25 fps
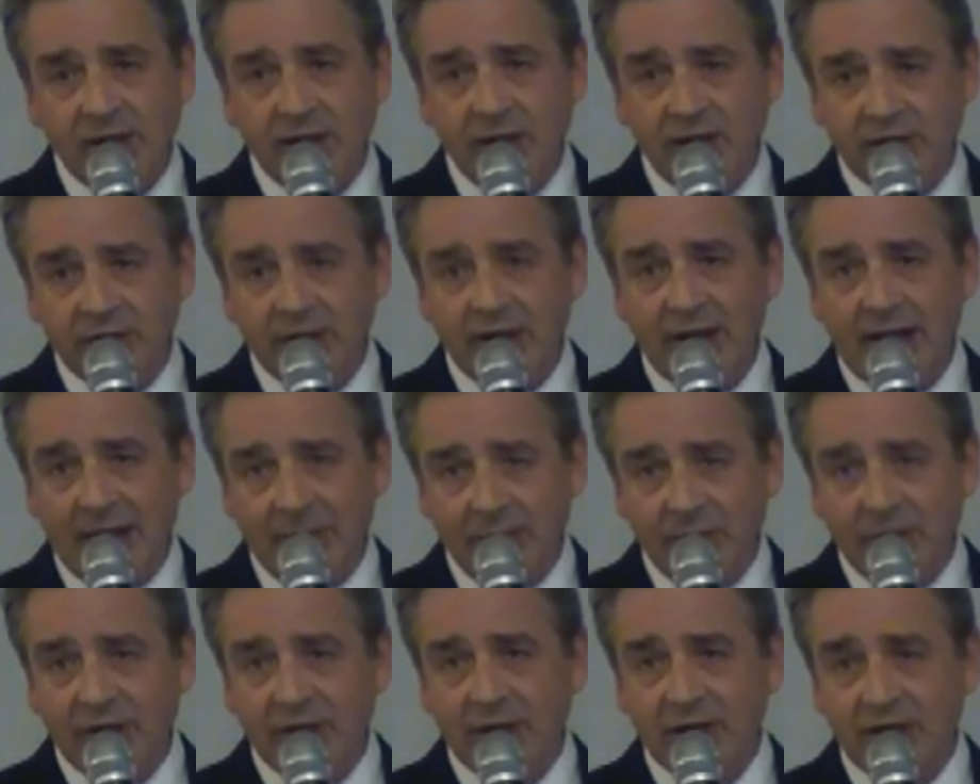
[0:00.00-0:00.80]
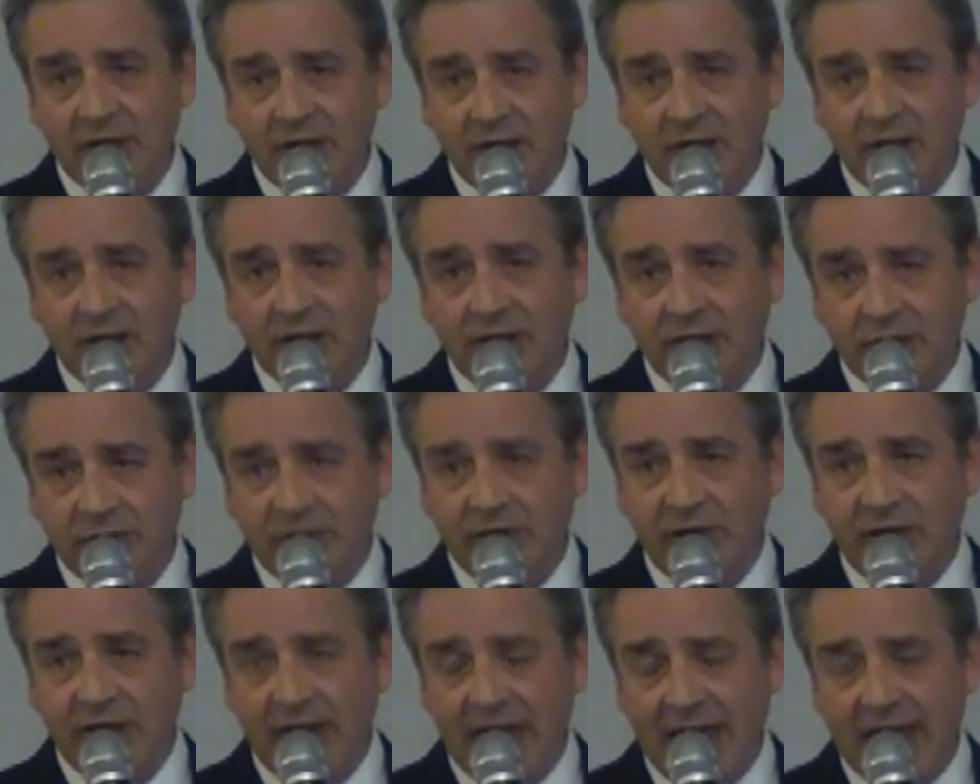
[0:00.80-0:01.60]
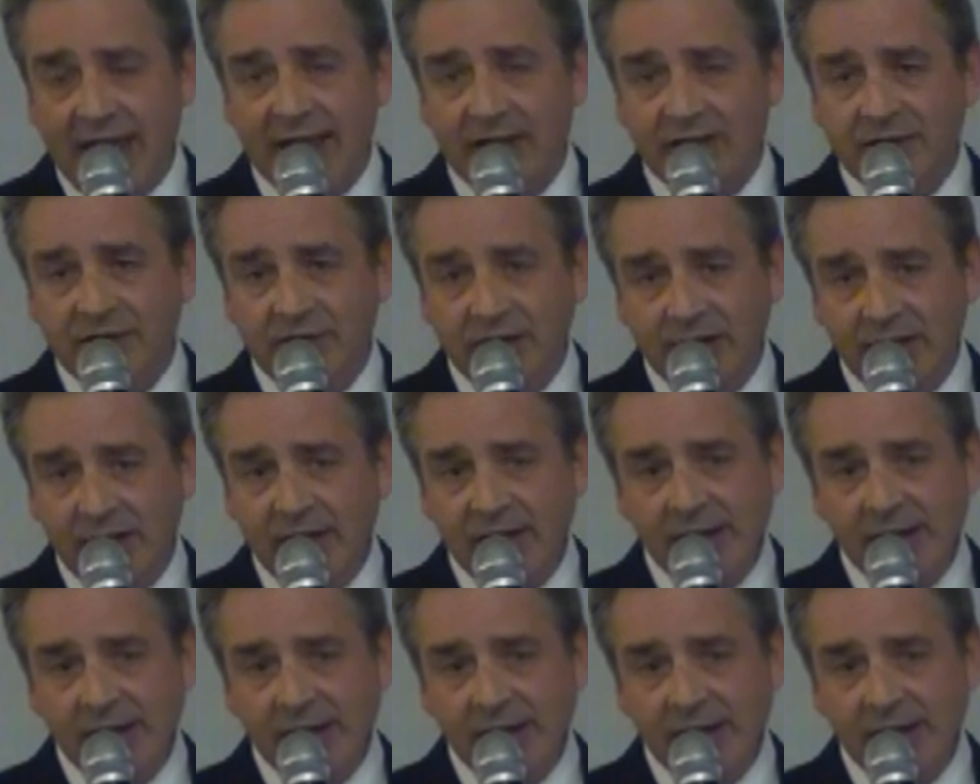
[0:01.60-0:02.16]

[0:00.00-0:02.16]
Islamic jihad